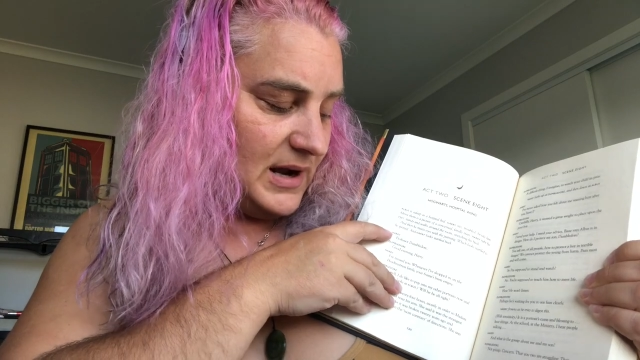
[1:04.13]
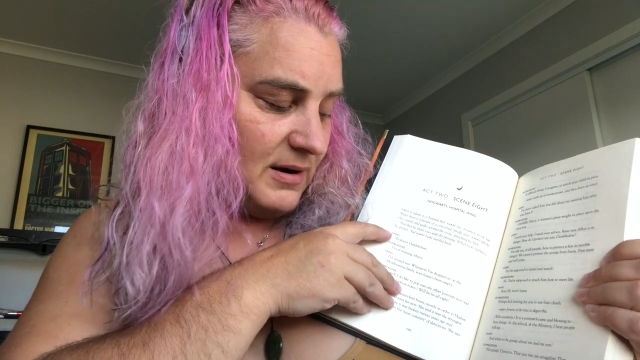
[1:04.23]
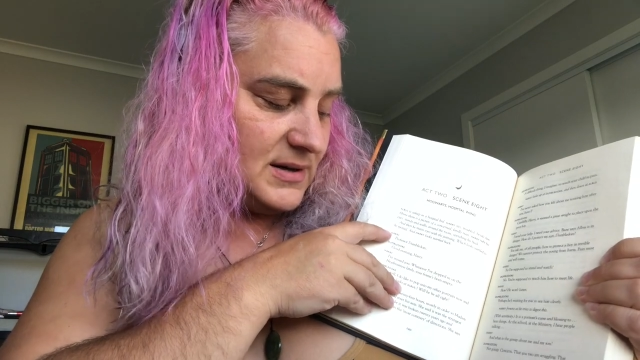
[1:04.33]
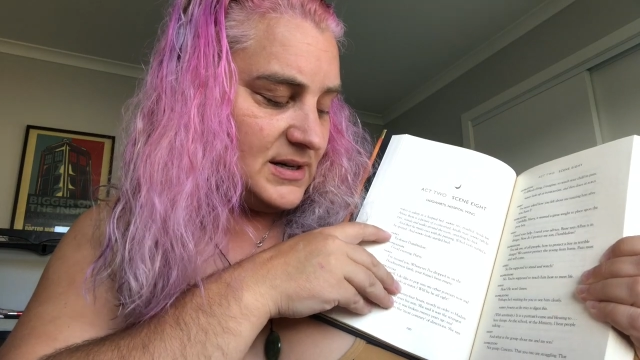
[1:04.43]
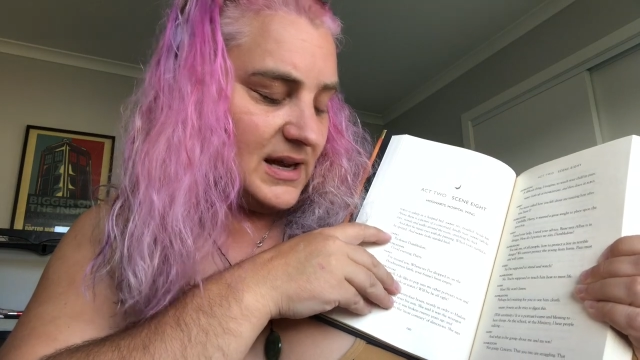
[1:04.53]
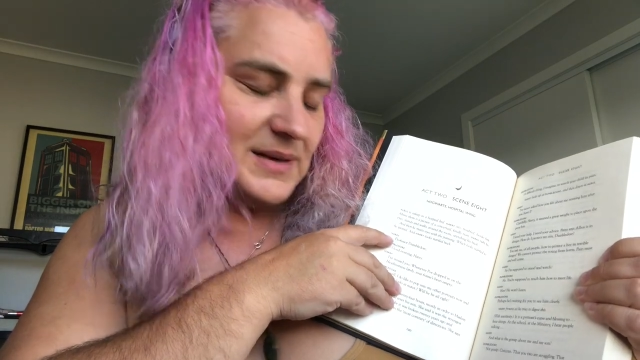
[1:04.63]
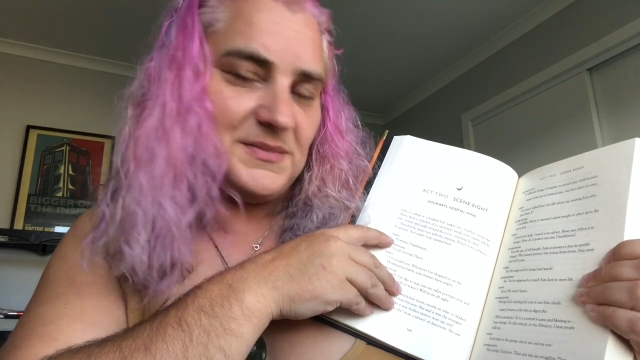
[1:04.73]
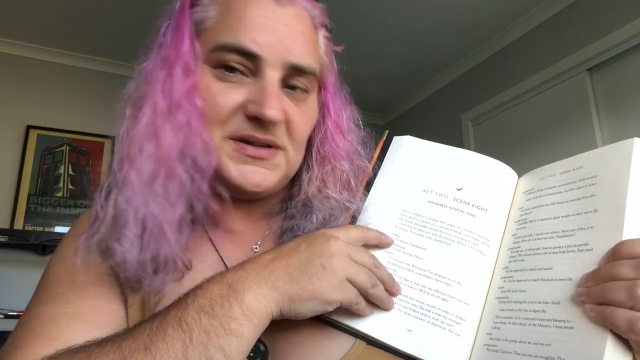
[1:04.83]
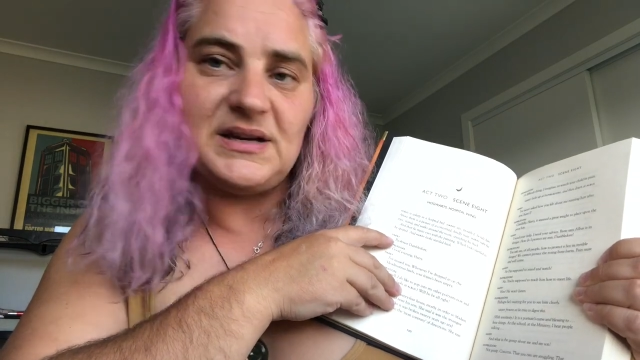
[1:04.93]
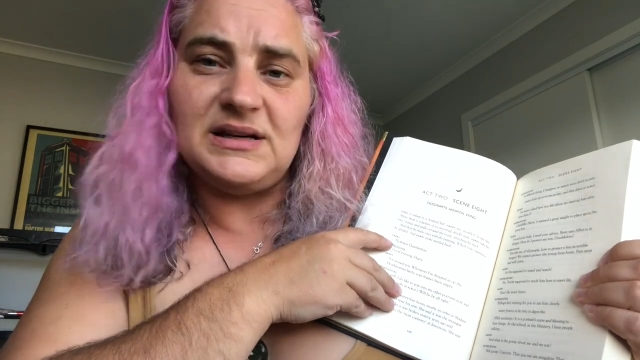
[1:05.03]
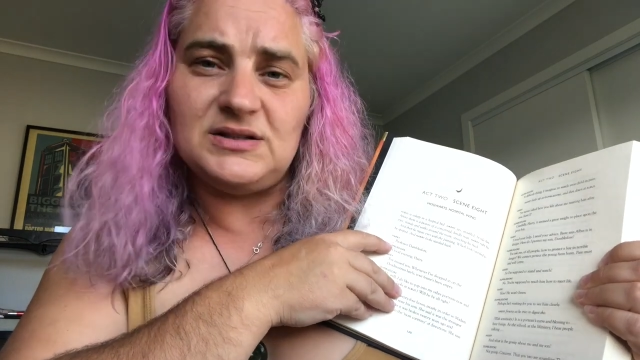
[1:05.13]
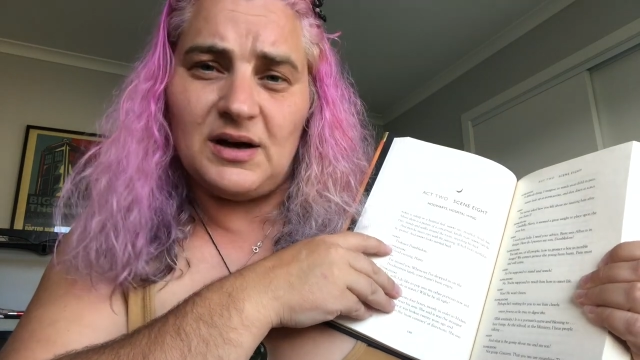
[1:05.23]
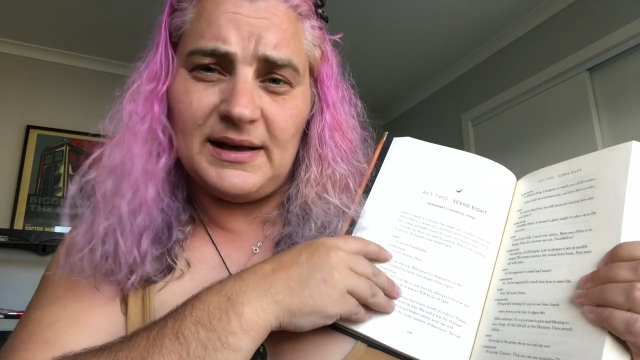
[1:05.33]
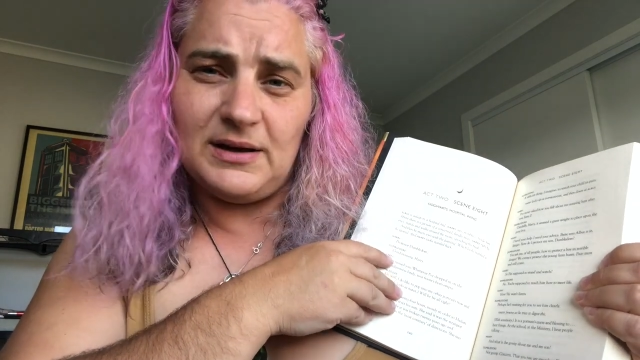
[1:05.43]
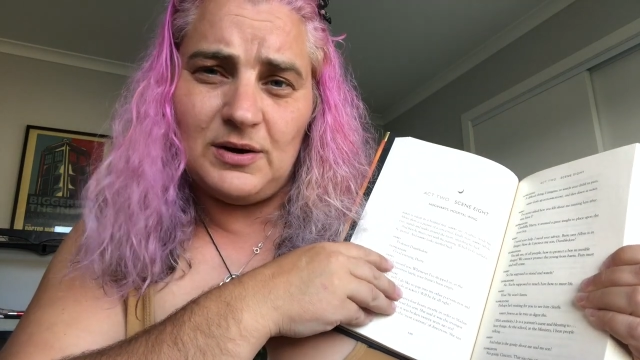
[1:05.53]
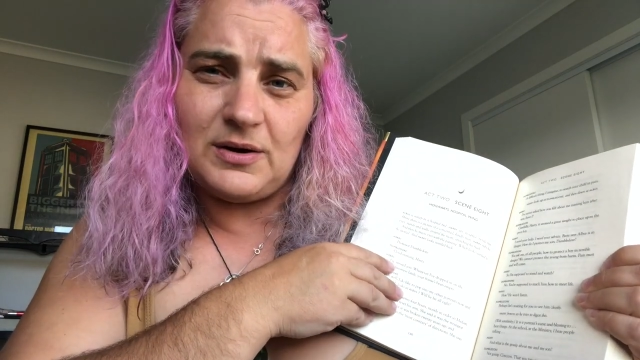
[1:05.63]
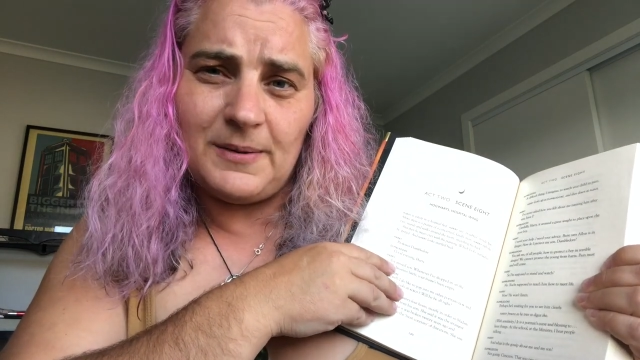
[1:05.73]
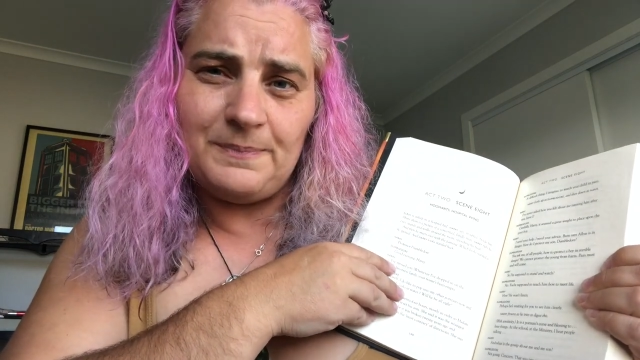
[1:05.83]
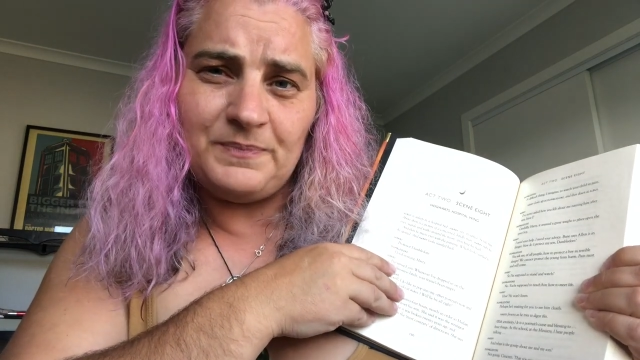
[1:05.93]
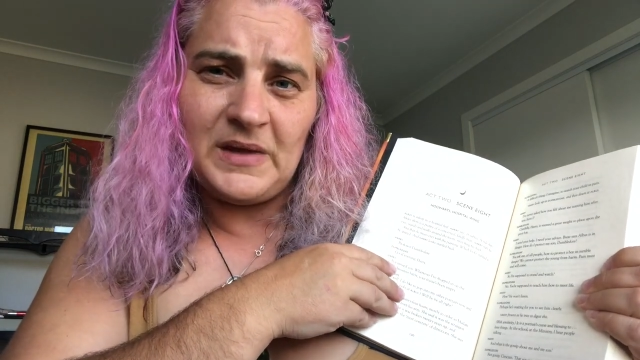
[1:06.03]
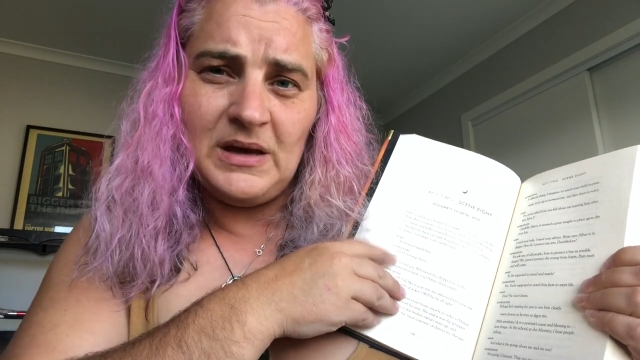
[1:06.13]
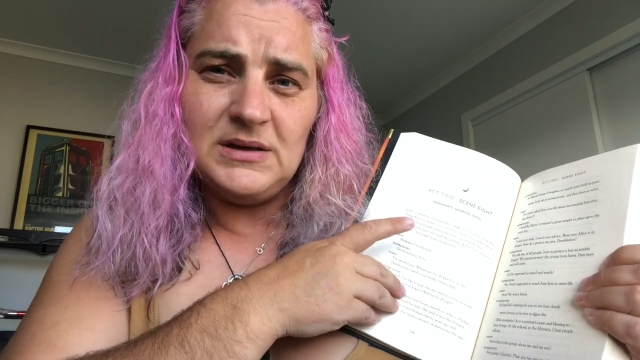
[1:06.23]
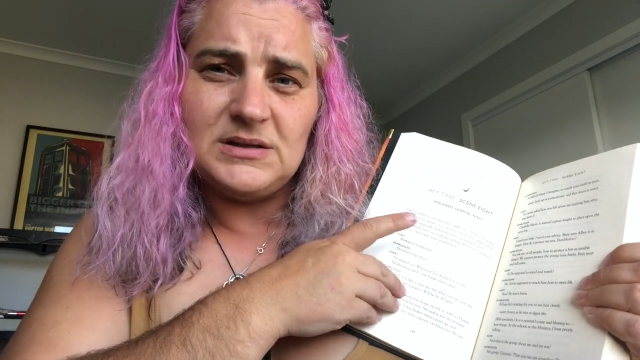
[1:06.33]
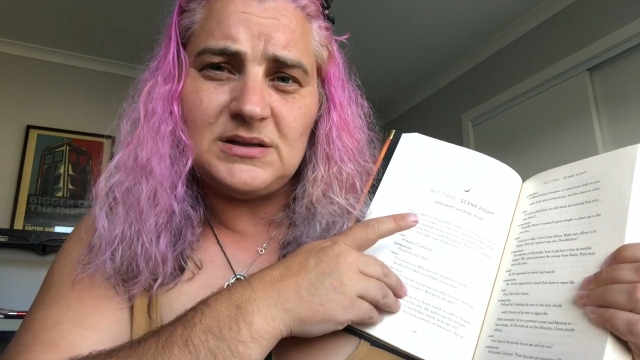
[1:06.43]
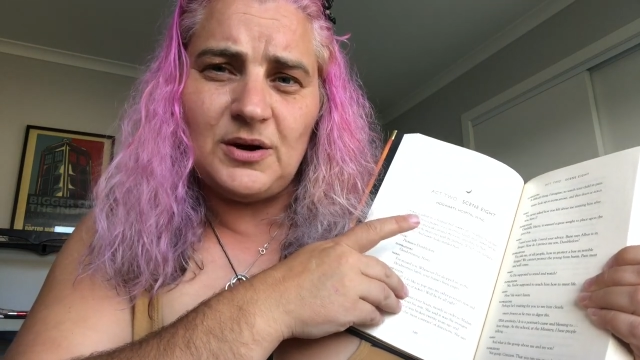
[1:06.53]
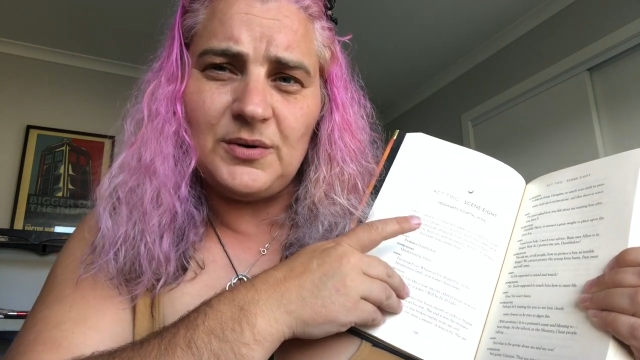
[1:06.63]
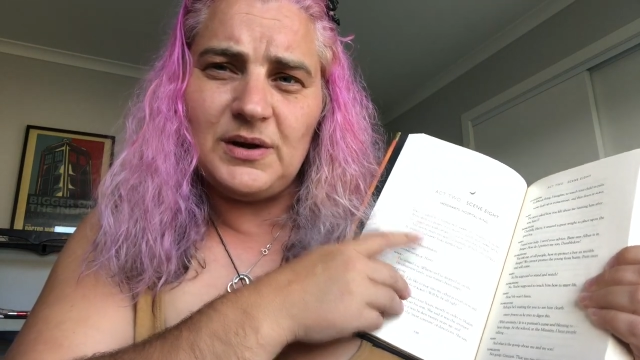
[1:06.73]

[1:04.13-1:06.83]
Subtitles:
character names and dialogue. So